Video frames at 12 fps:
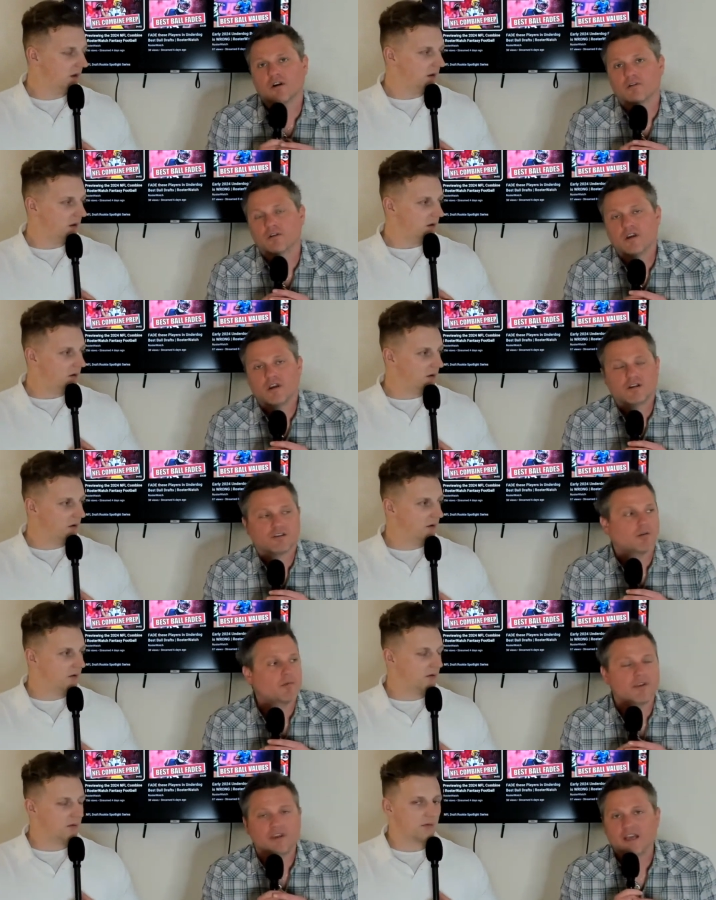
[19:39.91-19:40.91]
Speaker 1: around some
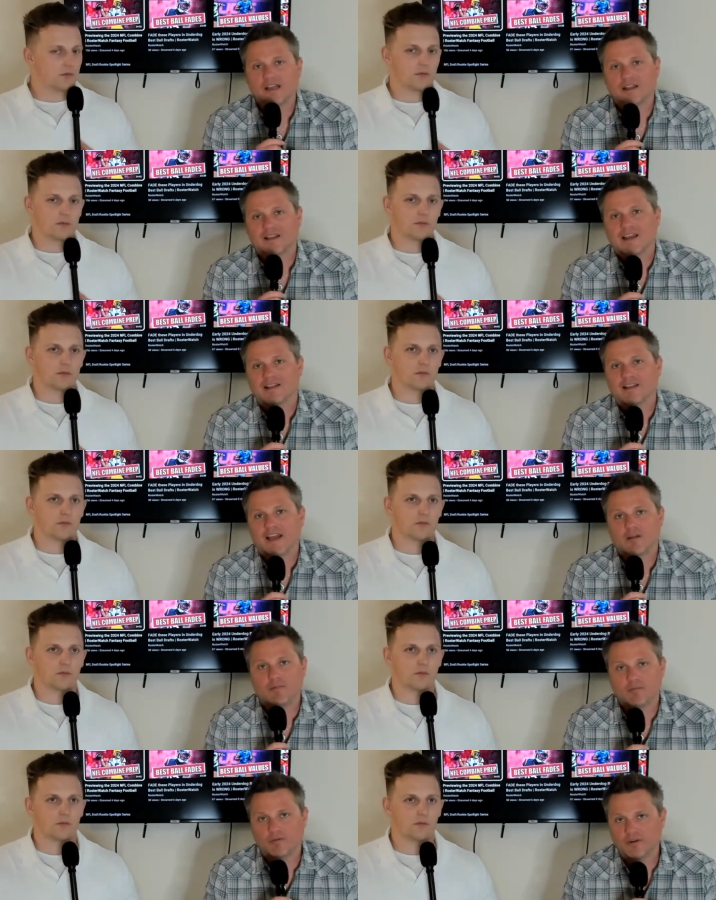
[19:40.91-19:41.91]
of the Atlanta
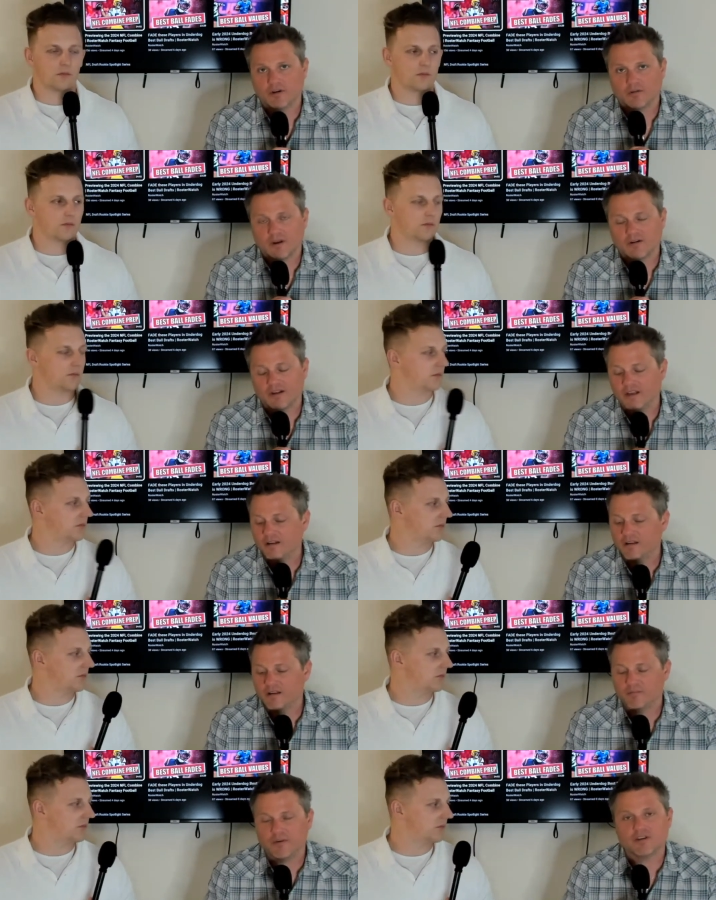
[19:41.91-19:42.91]
people here around Indy
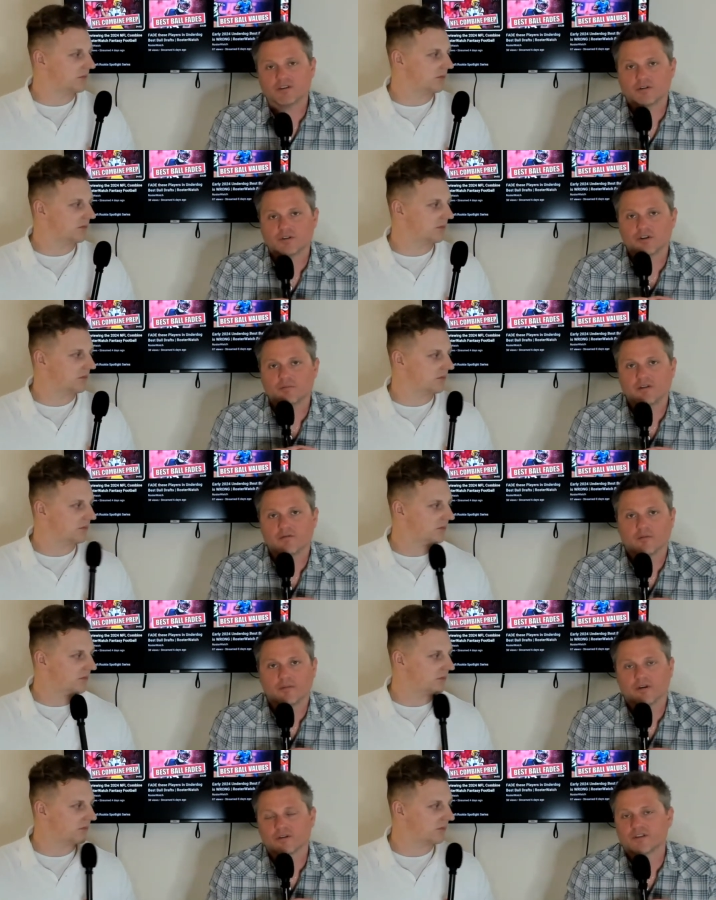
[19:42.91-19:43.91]
that Bijan should be in for
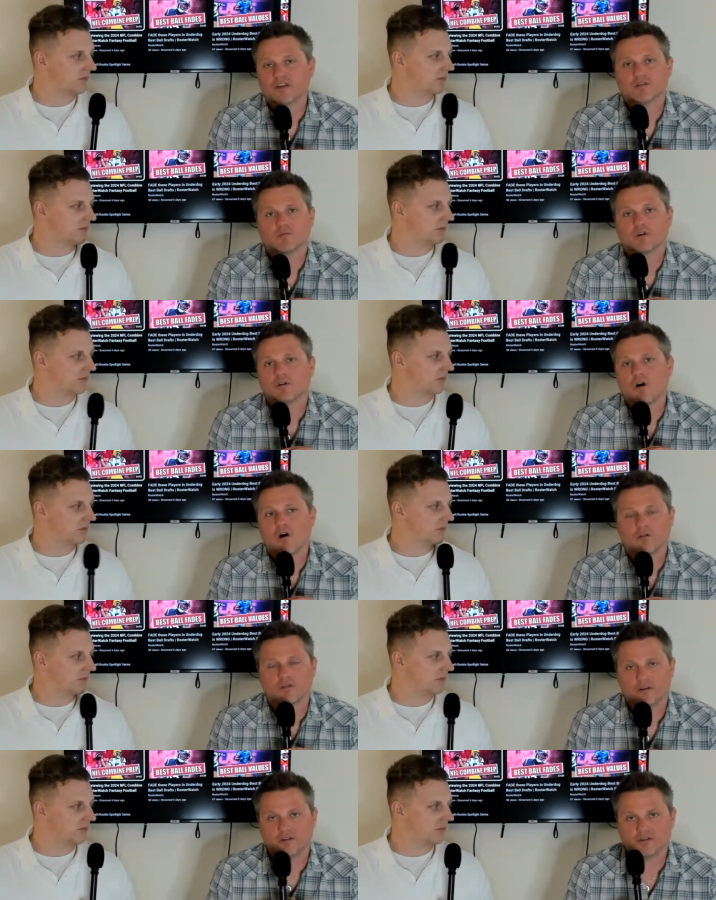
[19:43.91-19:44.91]
a bigger season,
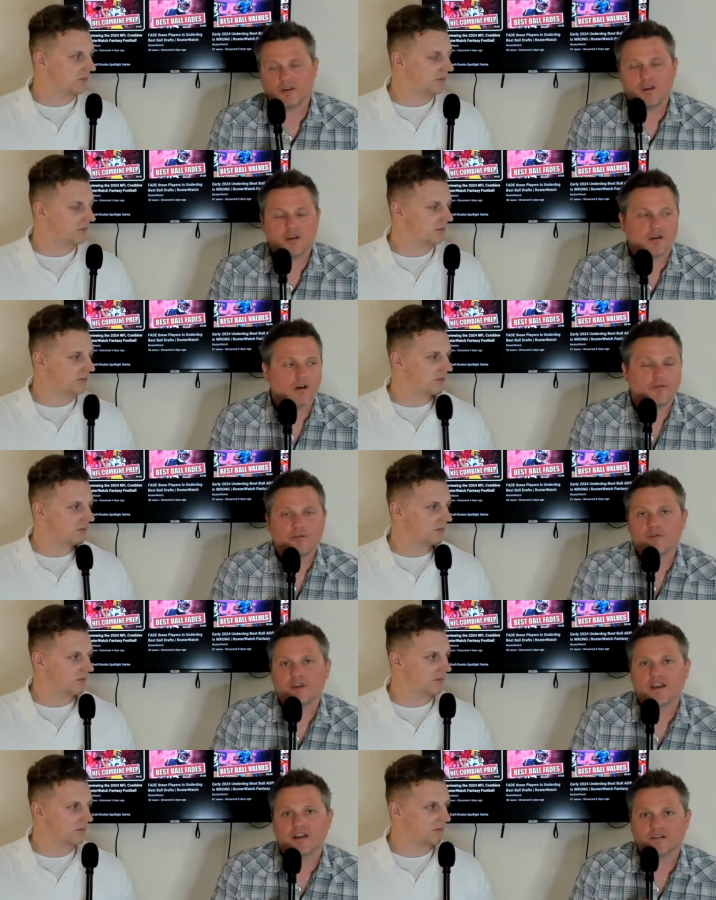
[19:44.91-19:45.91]
regardless
Speaker 2: of who
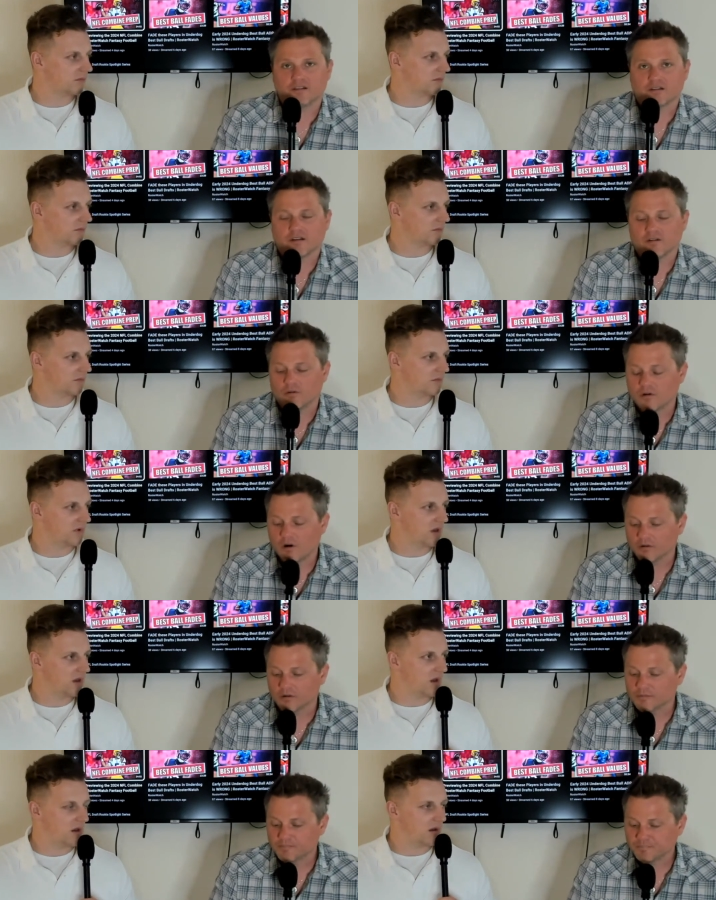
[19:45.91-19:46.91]
they get as a signal
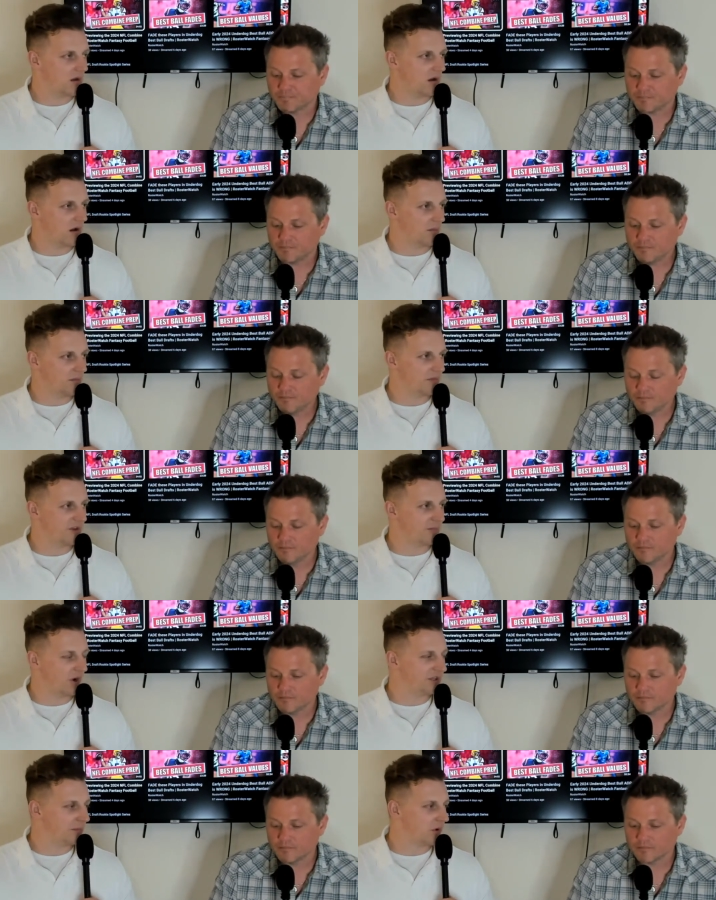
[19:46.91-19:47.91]
caller. Um, the
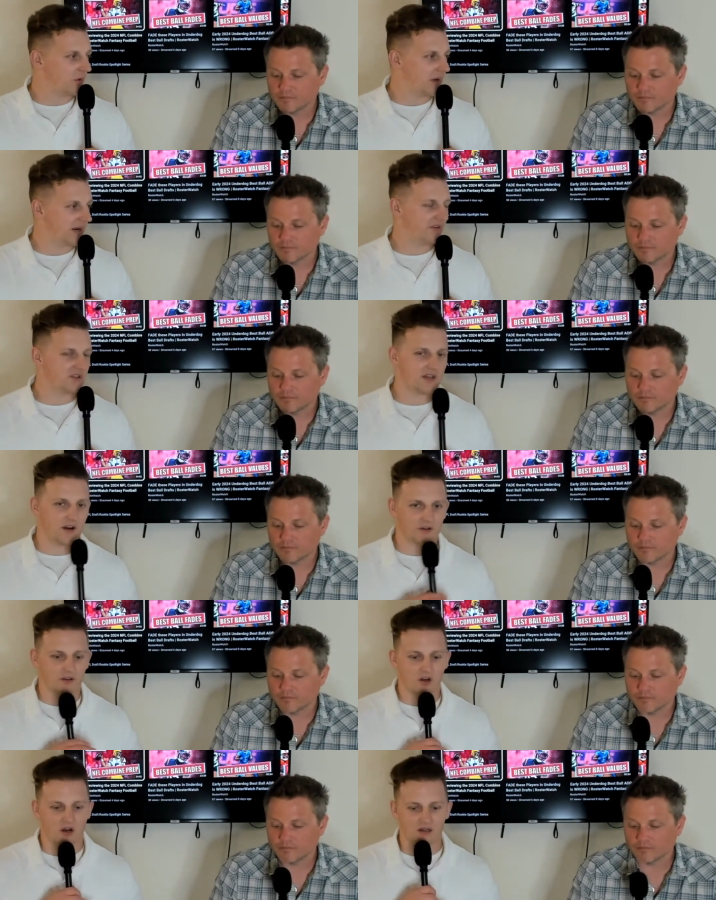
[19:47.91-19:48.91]
Baltimore Ravens, Eric
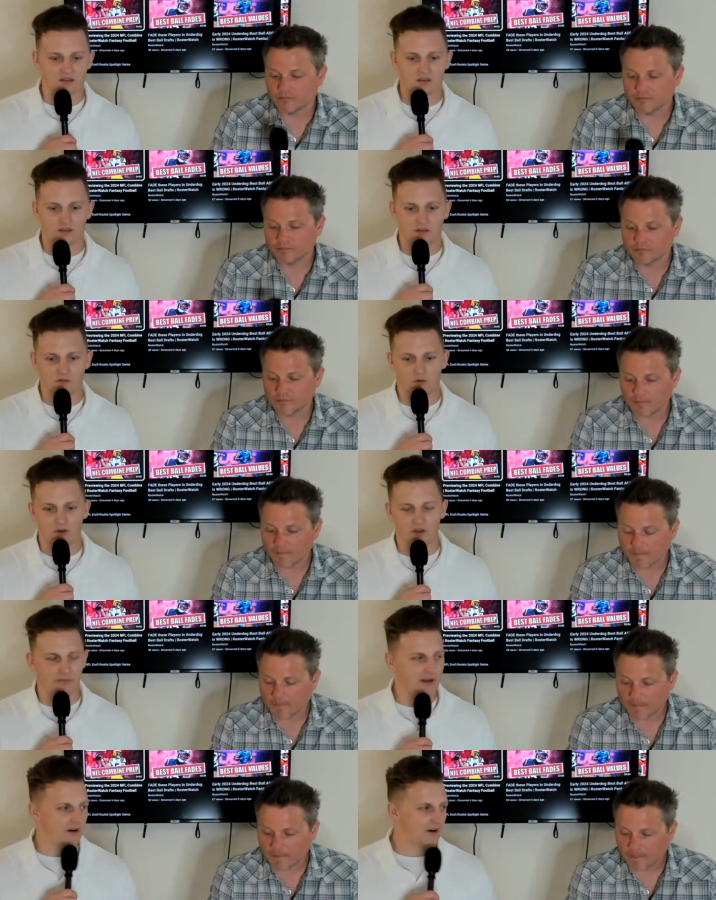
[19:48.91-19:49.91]
DeCosta, one of the
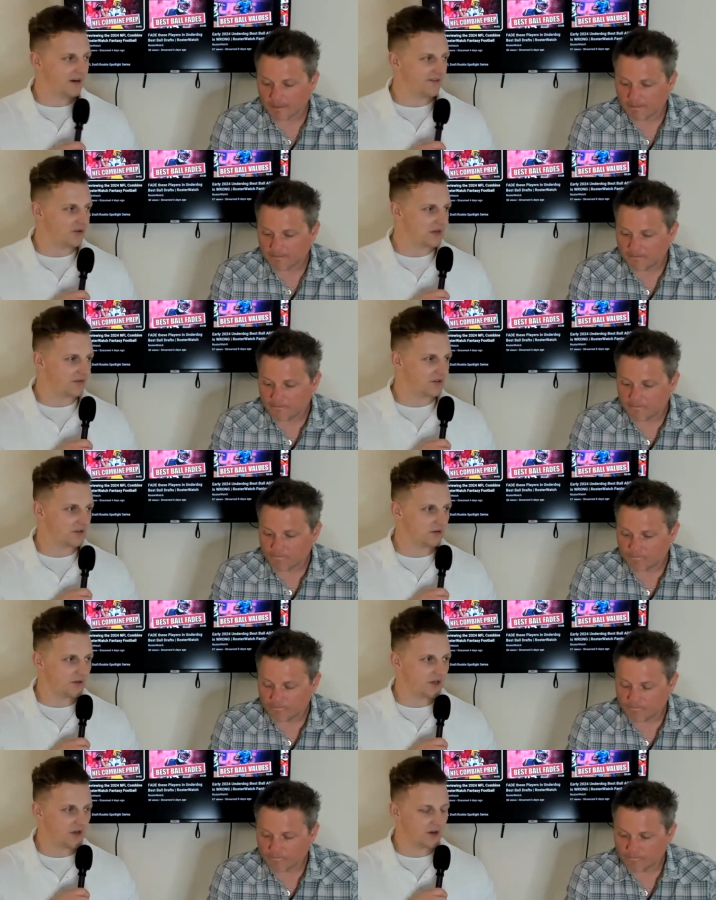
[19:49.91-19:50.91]
better interviews every
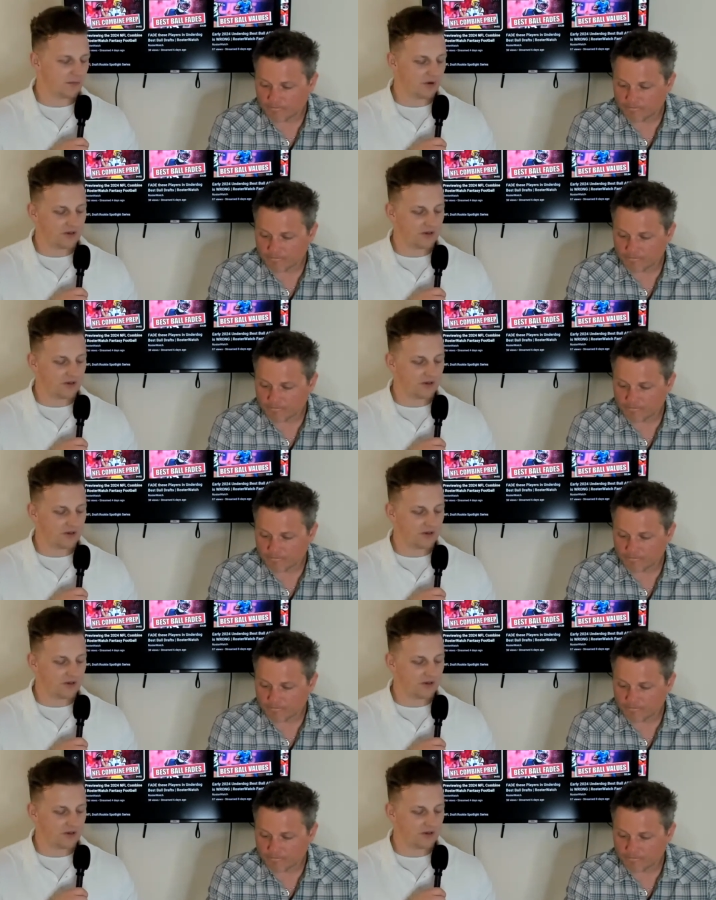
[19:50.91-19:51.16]
single year,